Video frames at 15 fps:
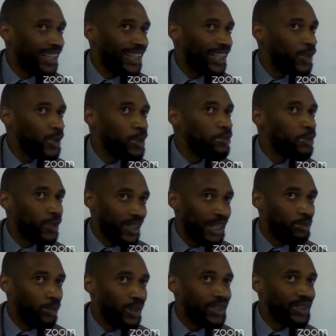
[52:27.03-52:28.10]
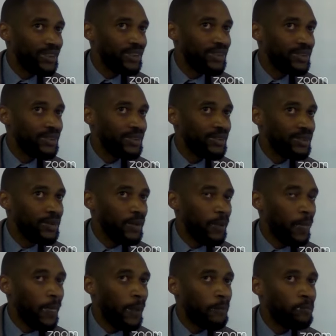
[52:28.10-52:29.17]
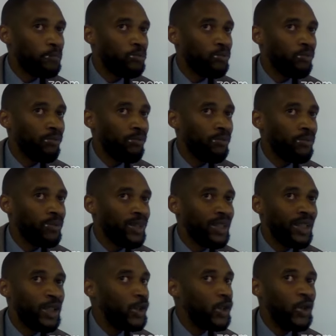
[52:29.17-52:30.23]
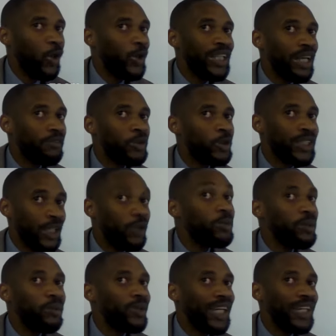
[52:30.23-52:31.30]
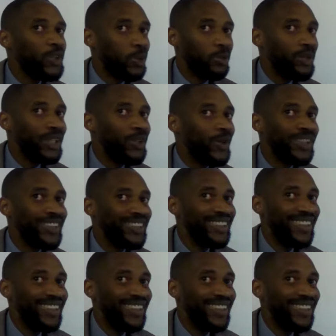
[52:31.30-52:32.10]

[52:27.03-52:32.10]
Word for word: I don't know if you heard that point. Yeah. You don't have to tell people that you obey God.